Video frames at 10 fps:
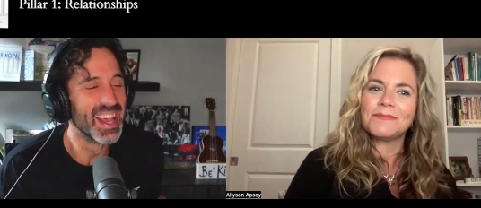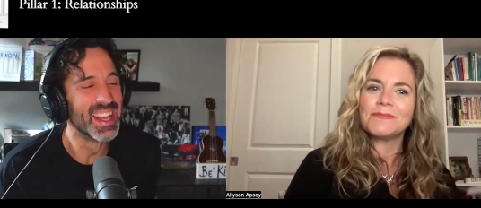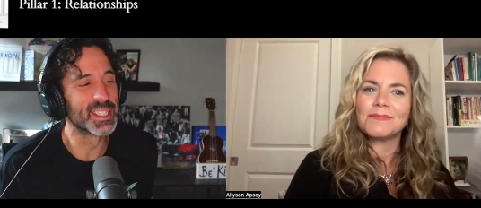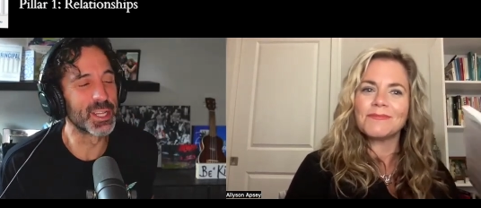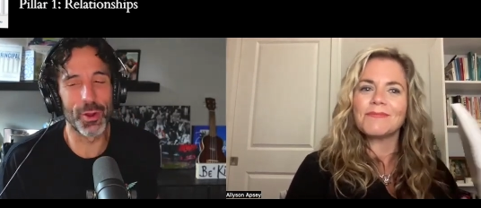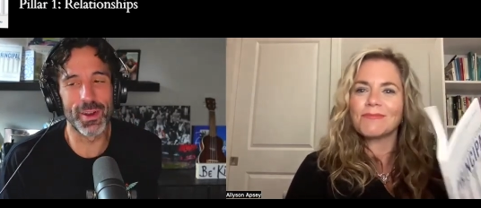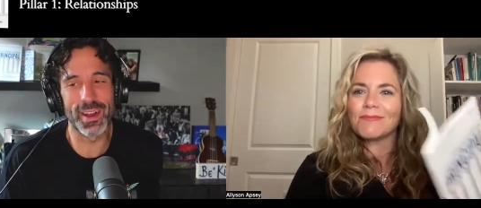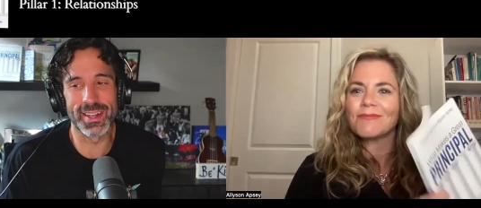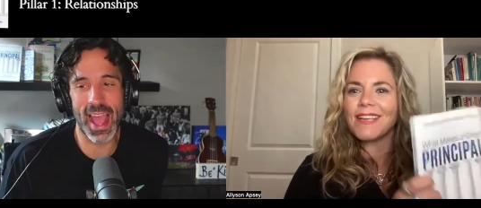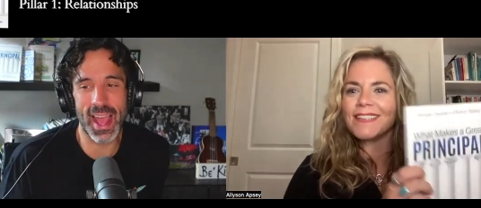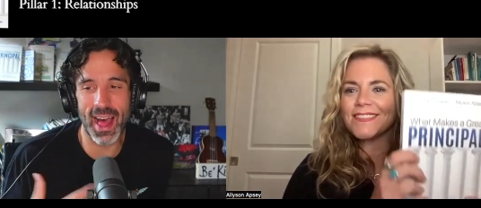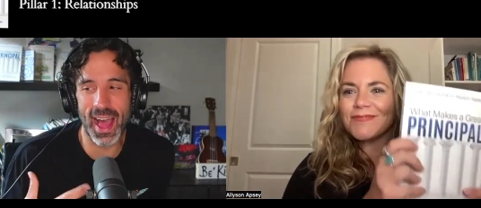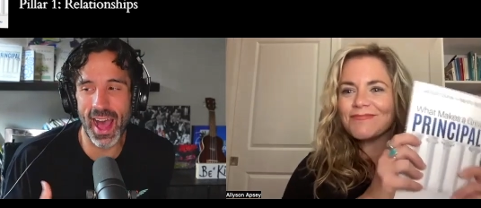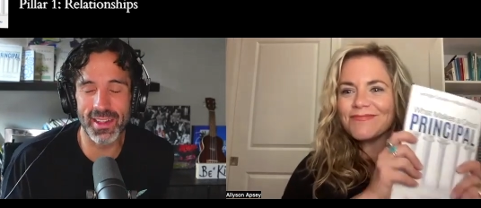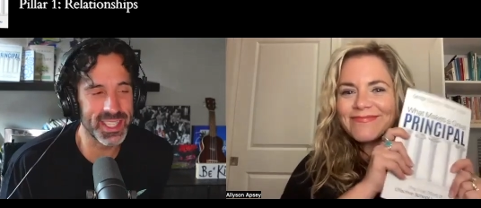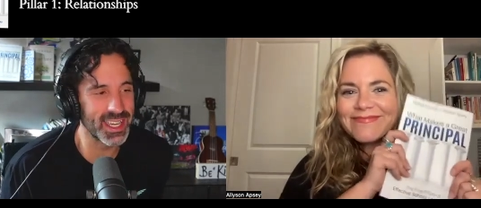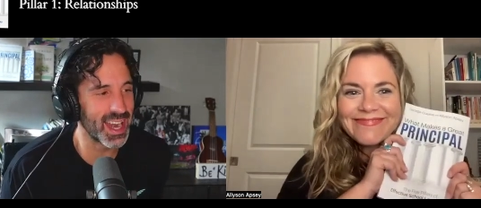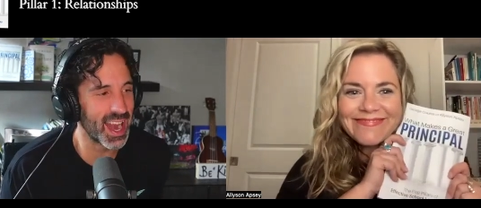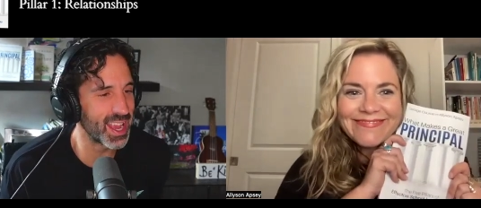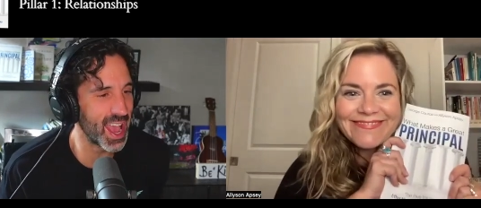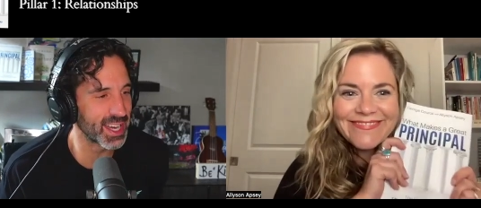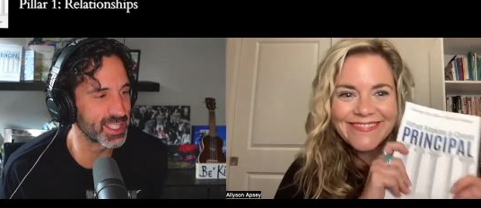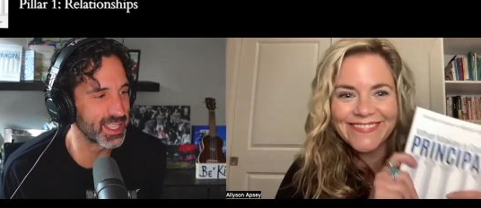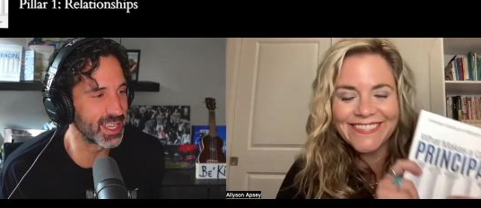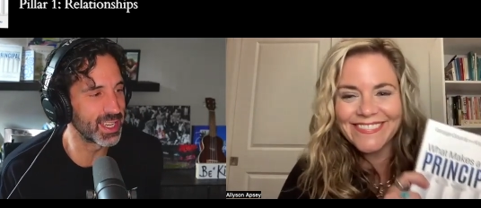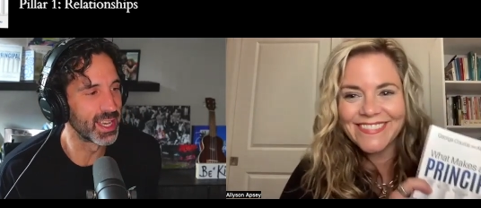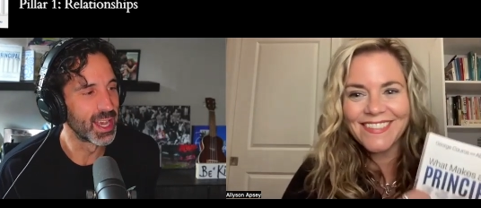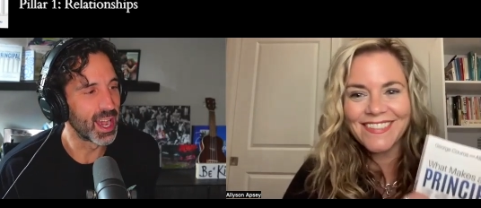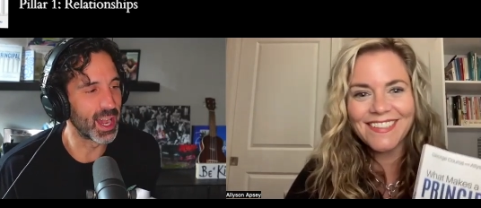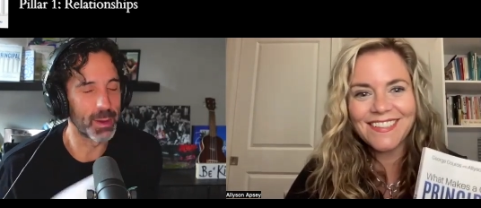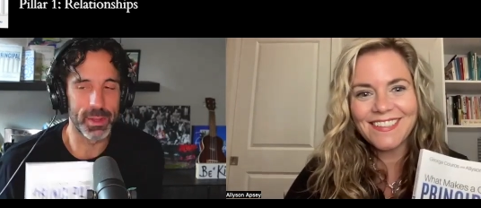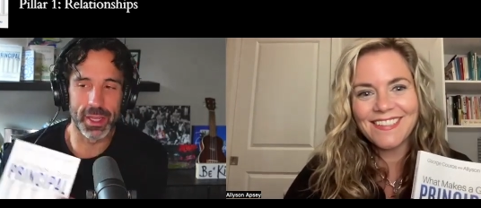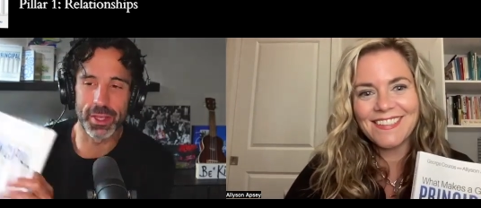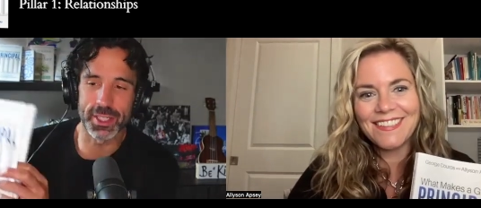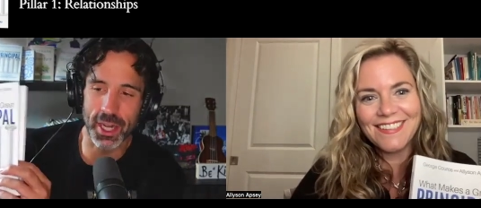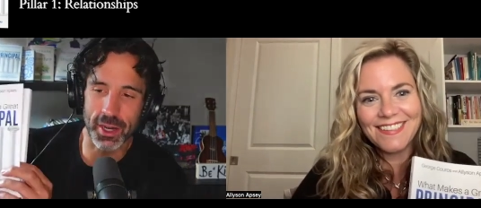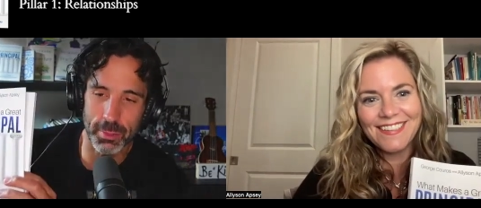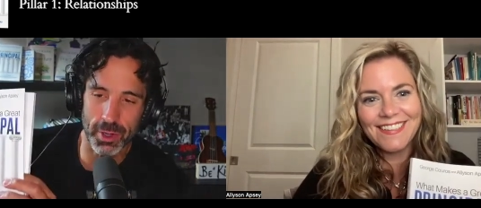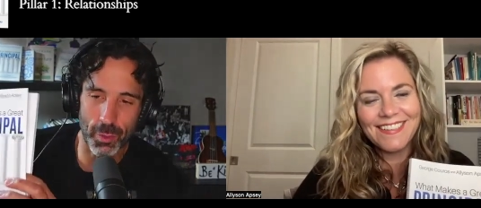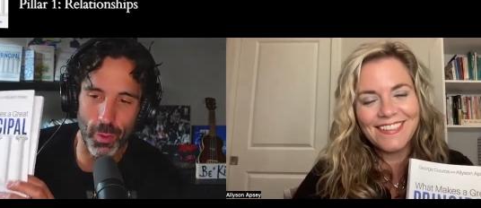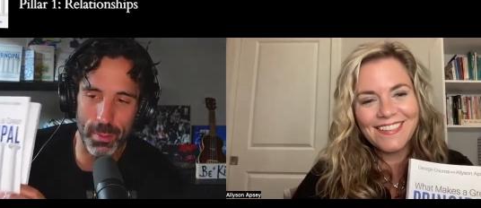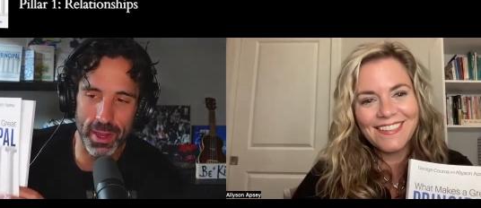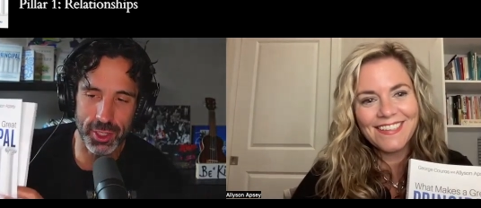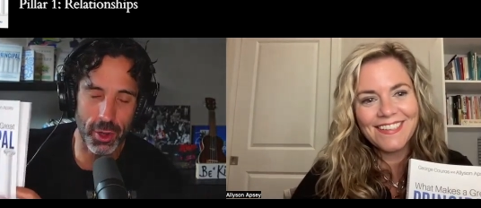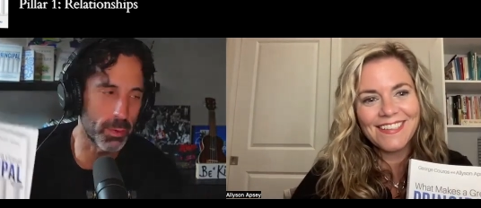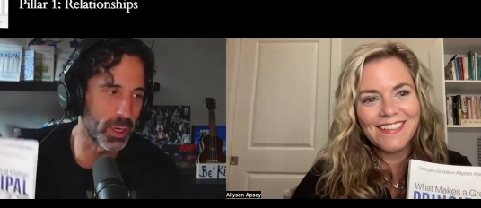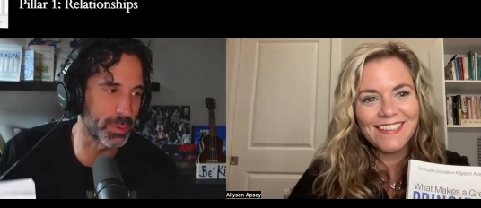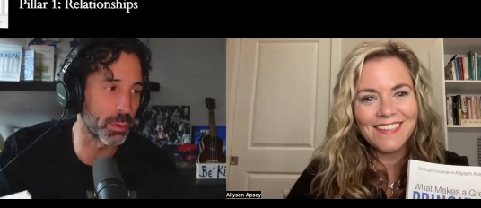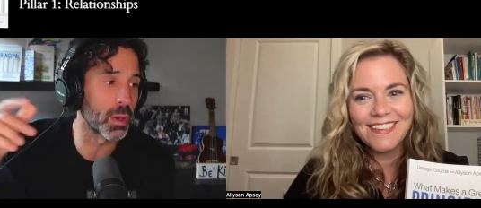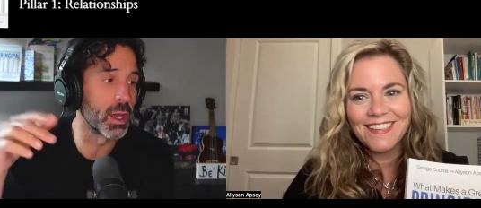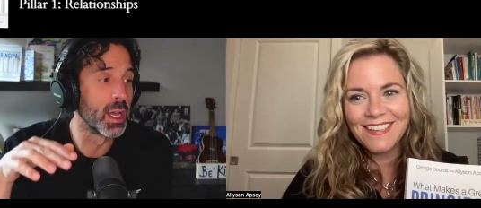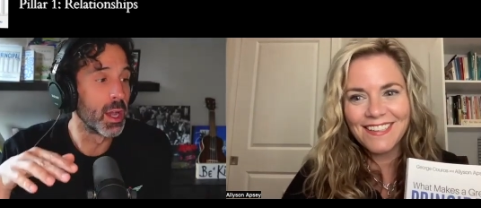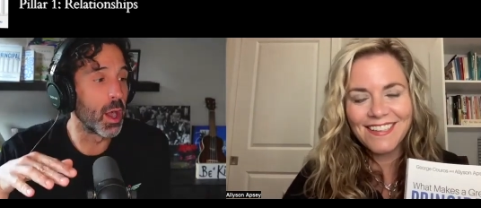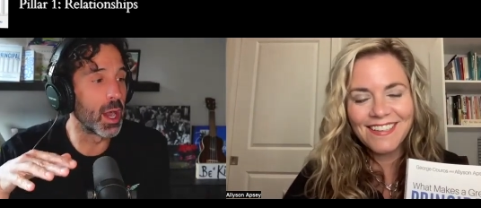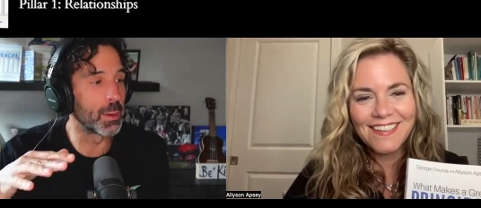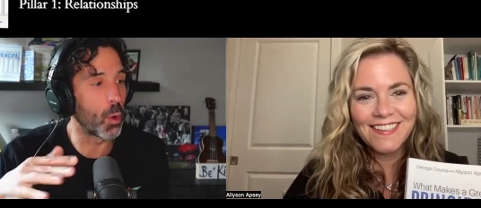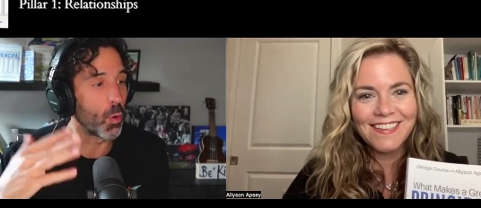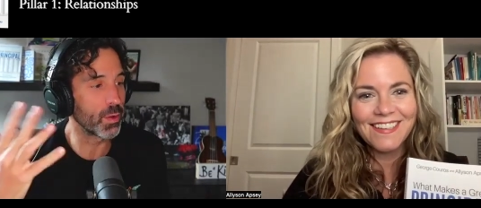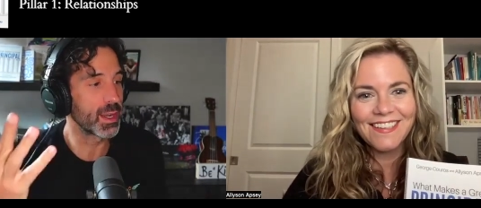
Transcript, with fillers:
Speaker 1: so, yeah. Allyson and I actually, um, you can check out the book, What Makes a Great Principal um, over the